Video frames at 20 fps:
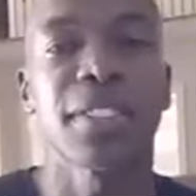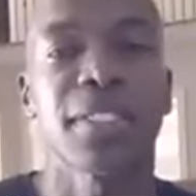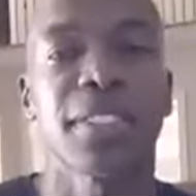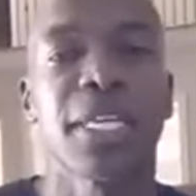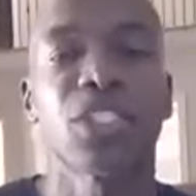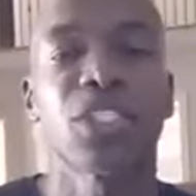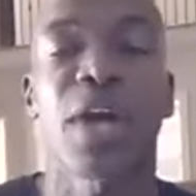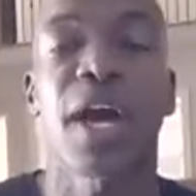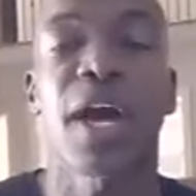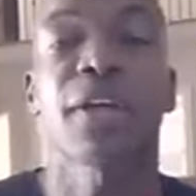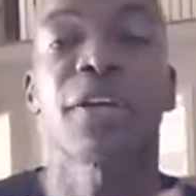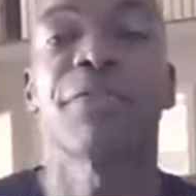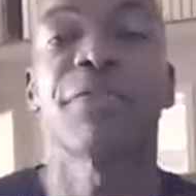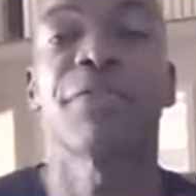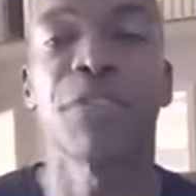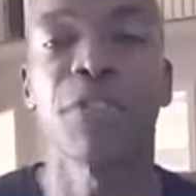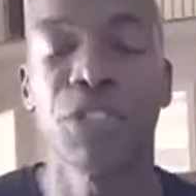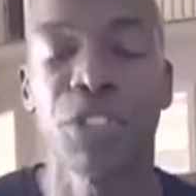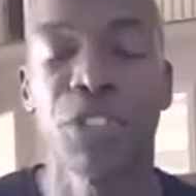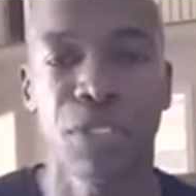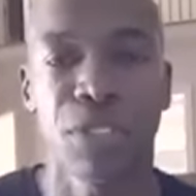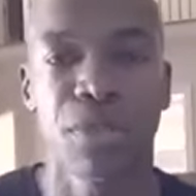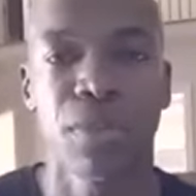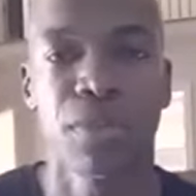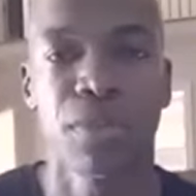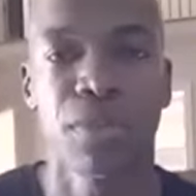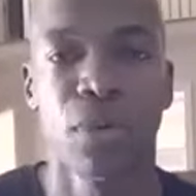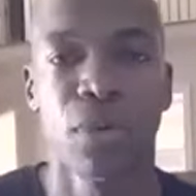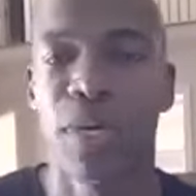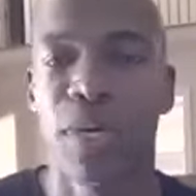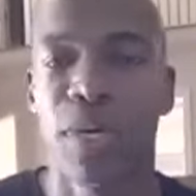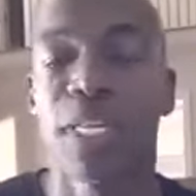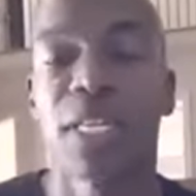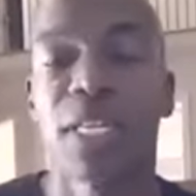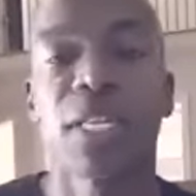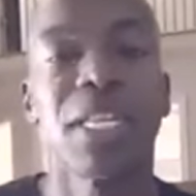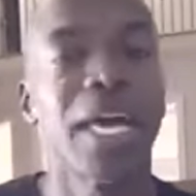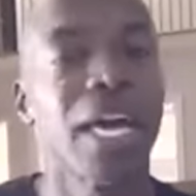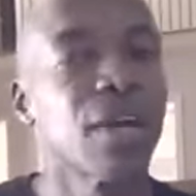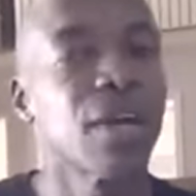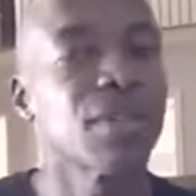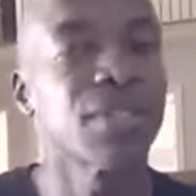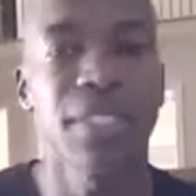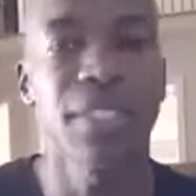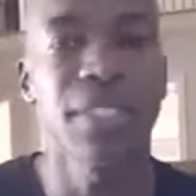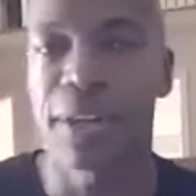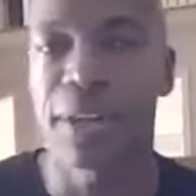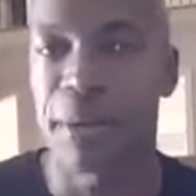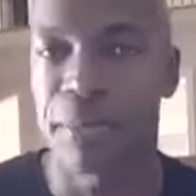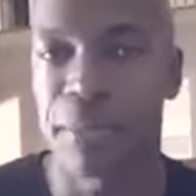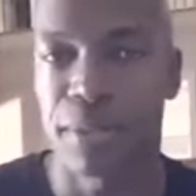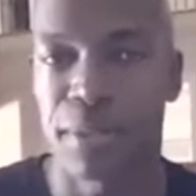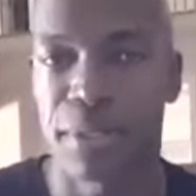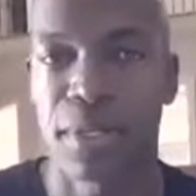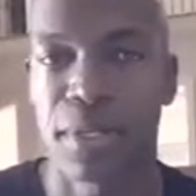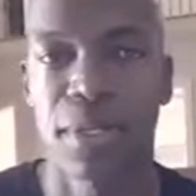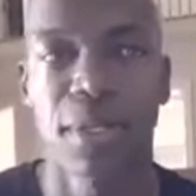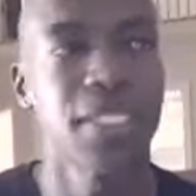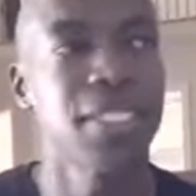try to confuse you with letters and numbers.